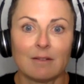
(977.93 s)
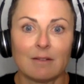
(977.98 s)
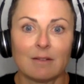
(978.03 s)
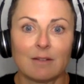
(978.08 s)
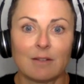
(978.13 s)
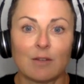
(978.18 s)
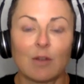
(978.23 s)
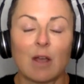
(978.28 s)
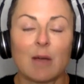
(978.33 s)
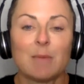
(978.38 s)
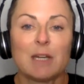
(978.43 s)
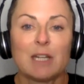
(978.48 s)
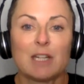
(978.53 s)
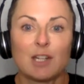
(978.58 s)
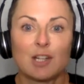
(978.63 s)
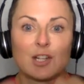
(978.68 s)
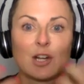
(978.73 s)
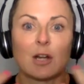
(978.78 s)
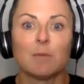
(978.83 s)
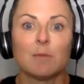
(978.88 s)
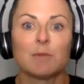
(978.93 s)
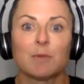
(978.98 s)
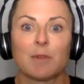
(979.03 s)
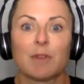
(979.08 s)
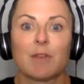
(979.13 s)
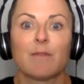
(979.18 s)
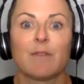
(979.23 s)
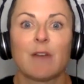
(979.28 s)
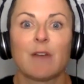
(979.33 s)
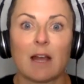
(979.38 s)
So coming to terms
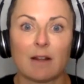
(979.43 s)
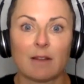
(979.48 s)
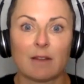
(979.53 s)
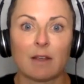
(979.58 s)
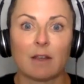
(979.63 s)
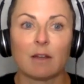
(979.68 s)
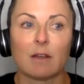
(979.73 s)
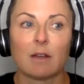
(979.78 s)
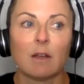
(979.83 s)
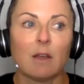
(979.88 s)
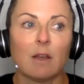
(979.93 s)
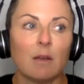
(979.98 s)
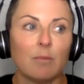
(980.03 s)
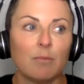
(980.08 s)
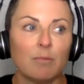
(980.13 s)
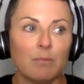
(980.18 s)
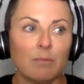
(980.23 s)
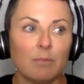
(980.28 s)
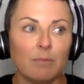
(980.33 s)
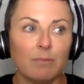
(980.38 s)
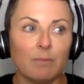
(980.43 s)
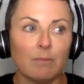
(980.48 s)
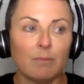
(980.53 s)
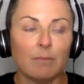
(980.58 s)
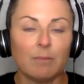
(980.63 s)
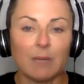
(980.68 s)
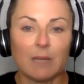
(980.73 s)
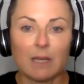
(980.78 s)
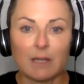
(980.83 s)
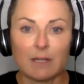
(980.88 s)
with the fact that
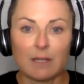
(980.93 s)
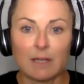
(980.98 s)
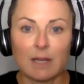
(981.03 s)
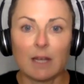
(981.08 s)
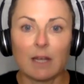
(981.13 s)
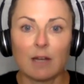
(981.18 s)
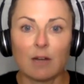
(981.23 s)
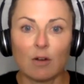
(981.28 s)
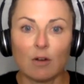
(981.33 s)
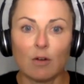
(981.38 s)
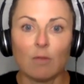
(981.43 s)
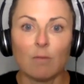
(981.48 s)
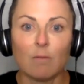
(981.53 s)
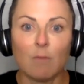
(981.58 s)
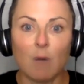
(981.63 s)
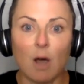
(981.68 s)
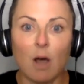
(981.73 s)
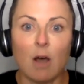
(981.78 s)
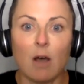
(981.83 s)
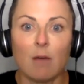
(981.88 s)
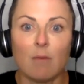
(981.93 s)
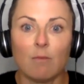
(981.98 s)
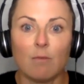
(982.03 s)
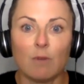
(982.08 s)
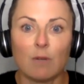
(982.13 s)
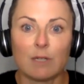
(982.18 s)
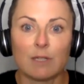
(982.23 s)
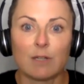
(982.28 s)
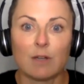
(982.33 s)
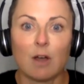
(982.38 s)
being a stay-at-home mom
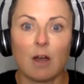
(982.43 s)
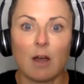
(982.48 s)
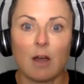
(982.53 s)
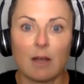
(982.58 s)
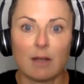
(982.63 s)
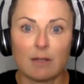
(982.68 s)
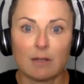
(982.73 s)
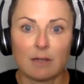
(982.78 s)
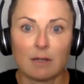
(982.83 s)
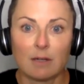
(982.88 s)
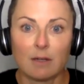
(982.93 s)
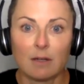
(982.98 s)
was not